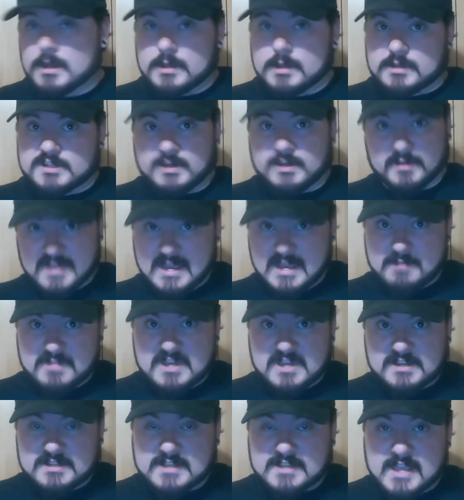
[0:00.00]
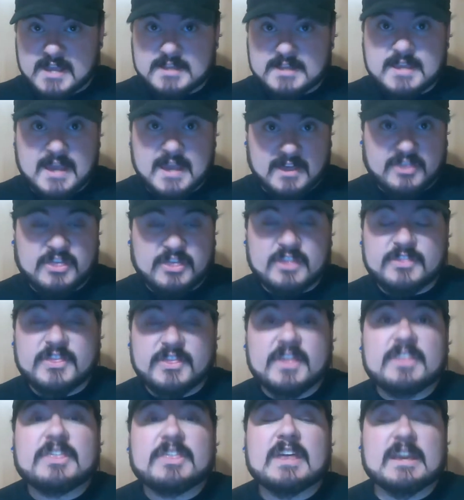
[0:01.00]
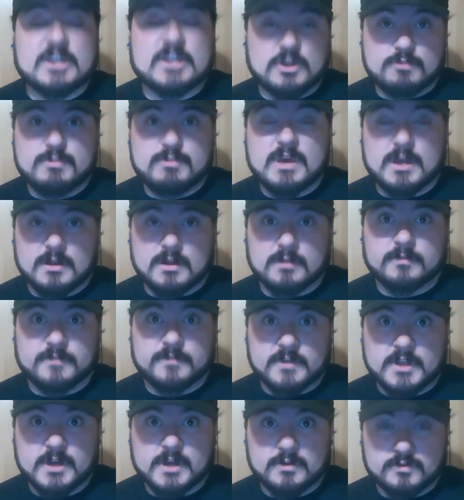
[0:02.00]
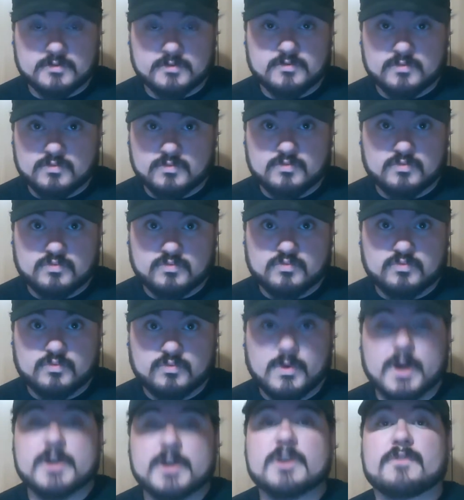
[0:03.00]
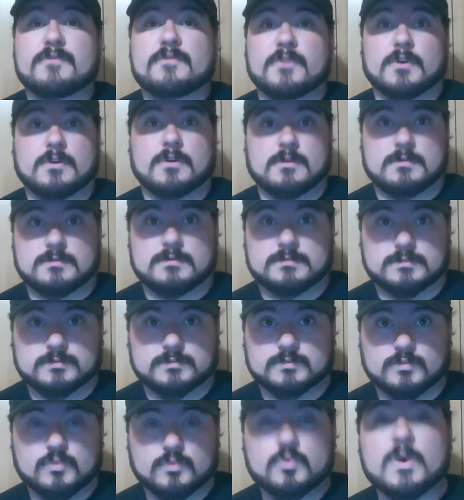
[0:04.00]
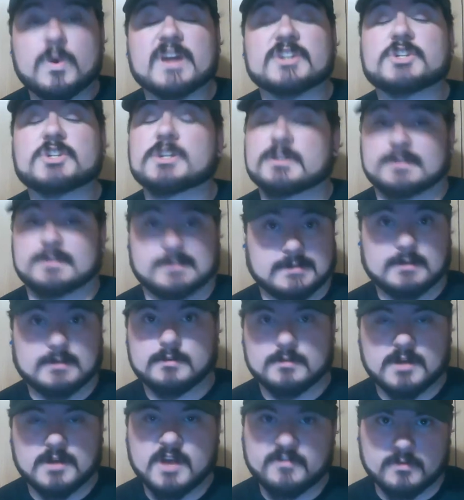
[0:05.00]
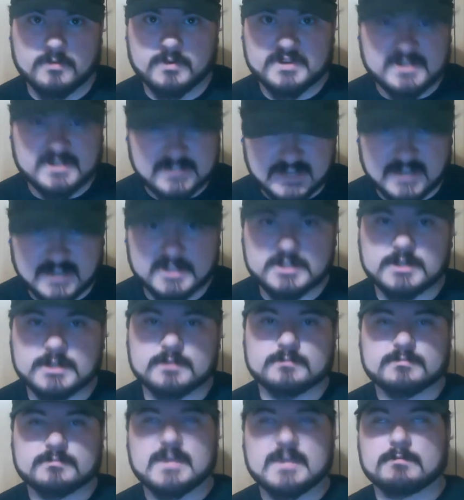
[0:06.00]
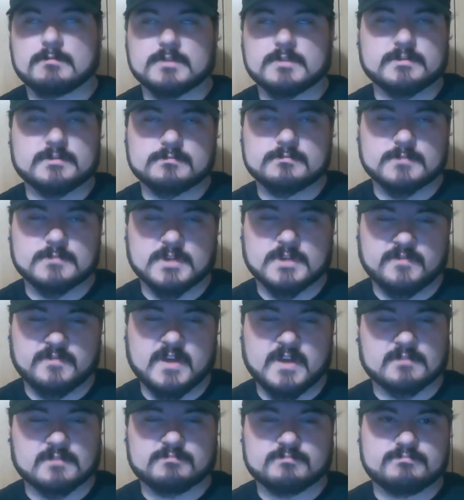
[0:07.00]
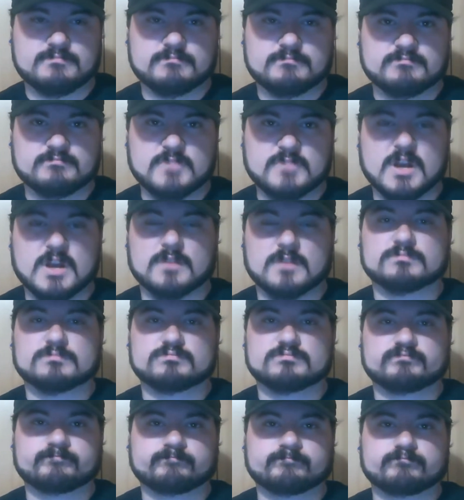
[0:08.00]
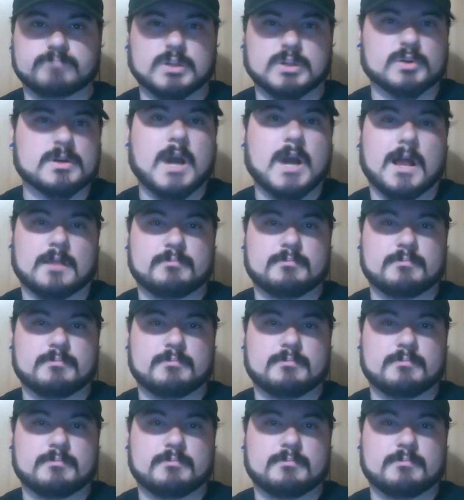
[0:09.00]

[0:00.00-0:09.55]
So that being said, yeah, thank you, Bill, for those wonderful wishes of a recession that would affect, blue-collar